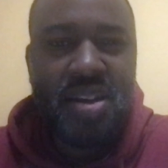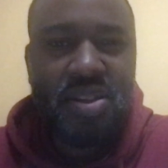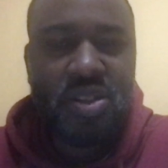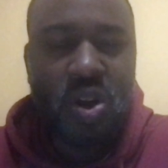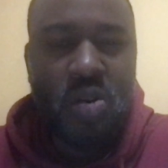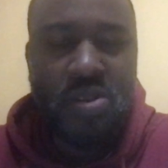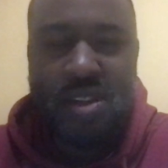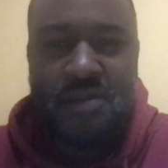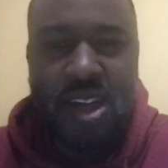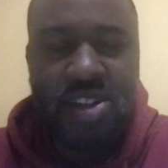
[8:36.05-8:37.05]
So
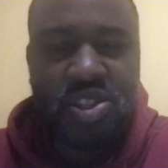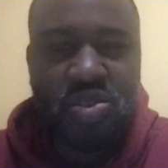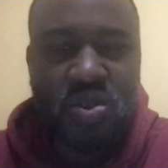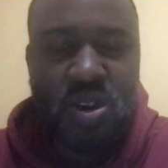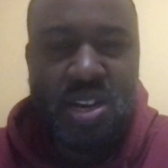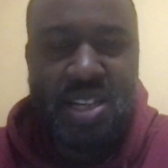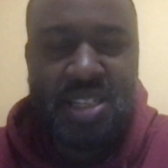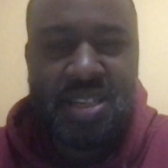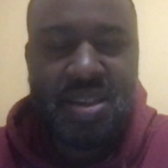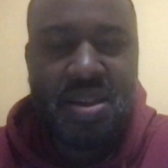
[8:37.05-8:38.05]
the
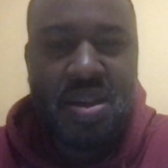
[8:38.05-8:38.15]
adventurers